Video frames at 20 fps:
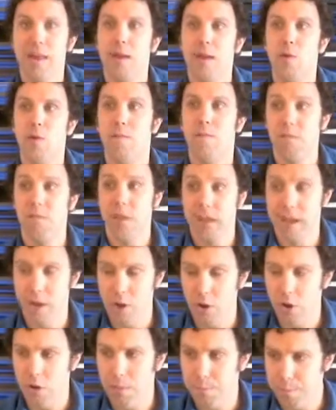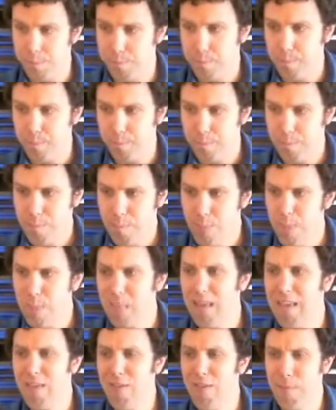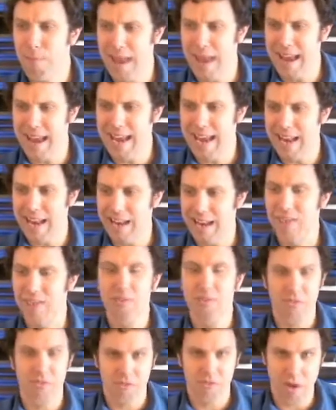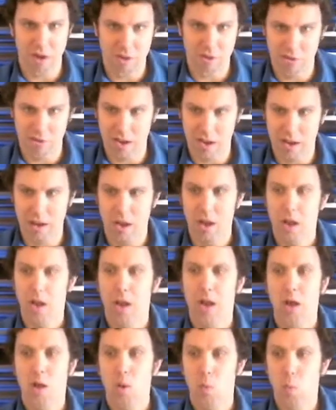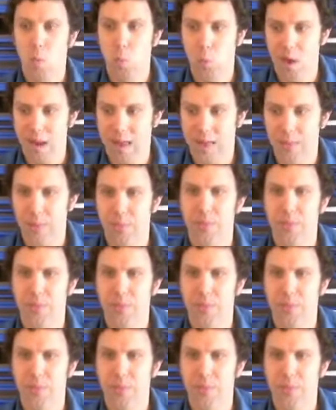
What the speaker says: You feel his pain and his frustration with